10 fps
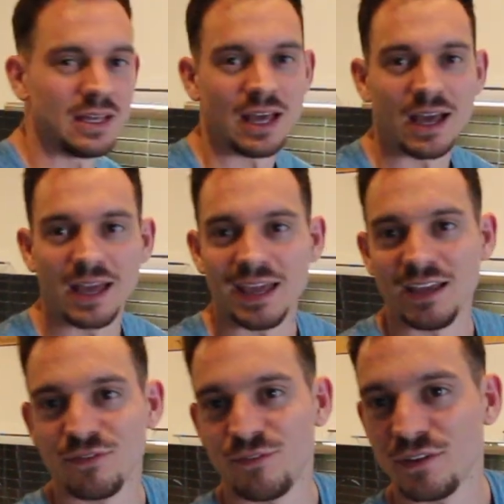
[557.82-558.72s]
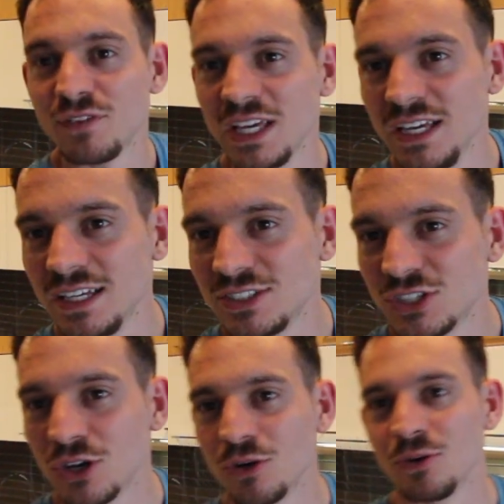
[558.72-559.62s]
8:50,
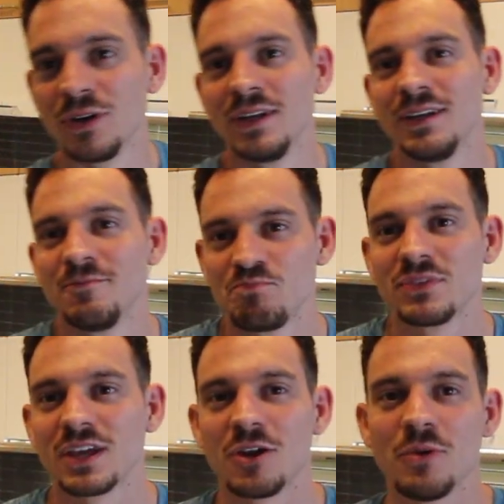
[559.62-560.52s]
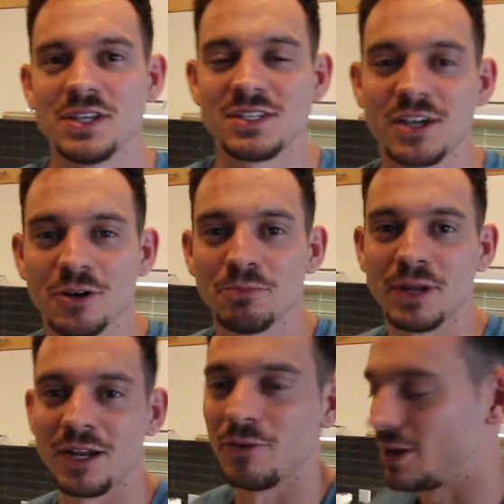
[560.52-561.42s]
so got a ways to go. But
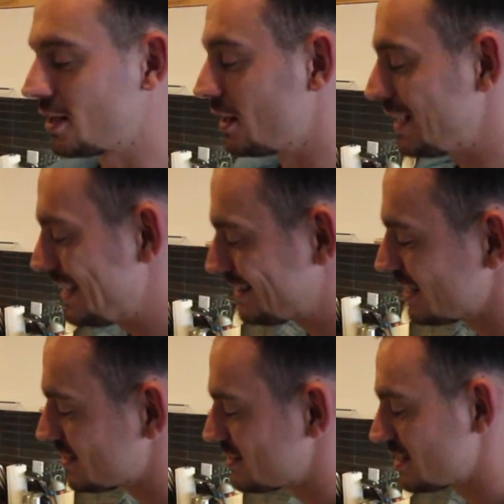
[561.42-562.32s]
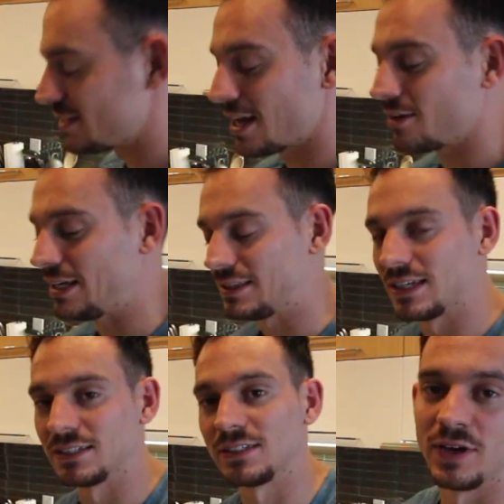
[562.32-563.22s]
anyway, gonna eat this, sit down, eat
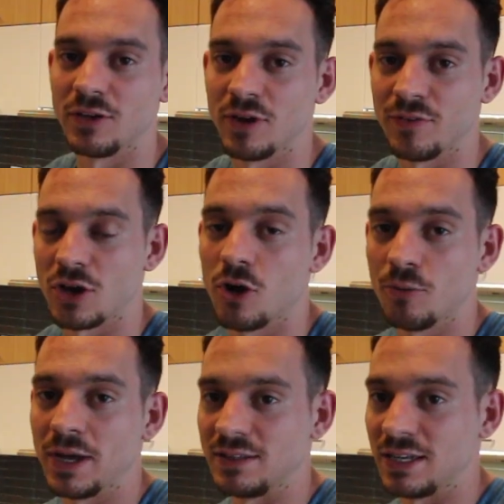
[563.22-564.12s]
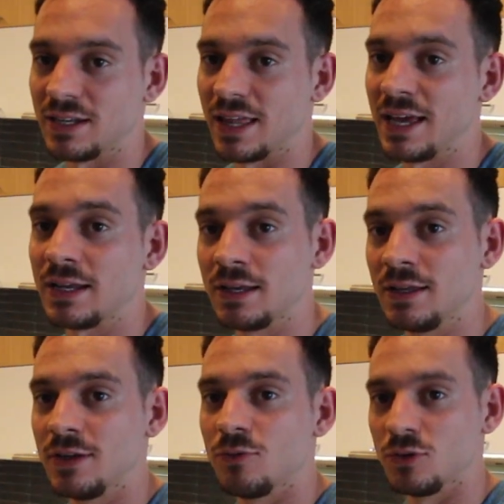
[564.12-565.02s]
this. If I don't have a coma at the end of that,
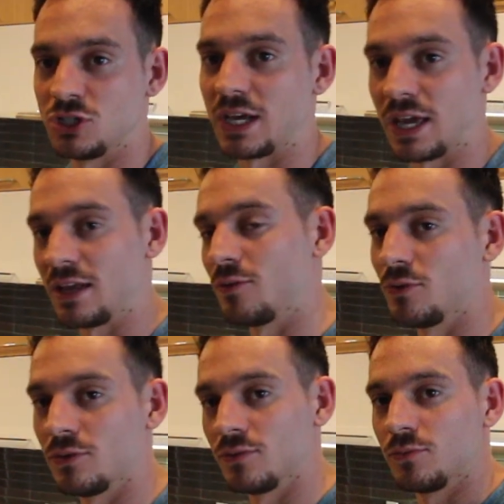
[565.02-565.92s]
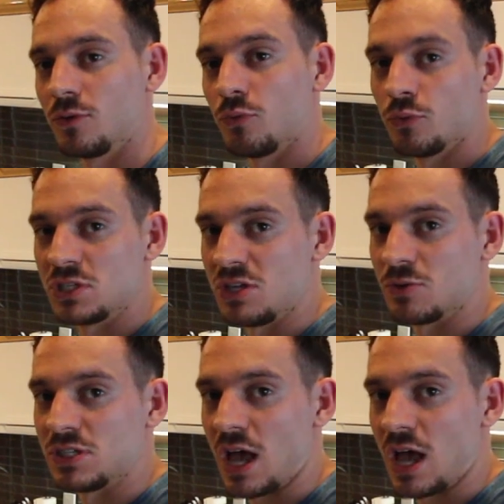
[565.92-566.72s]
we'll check in and we'll see what's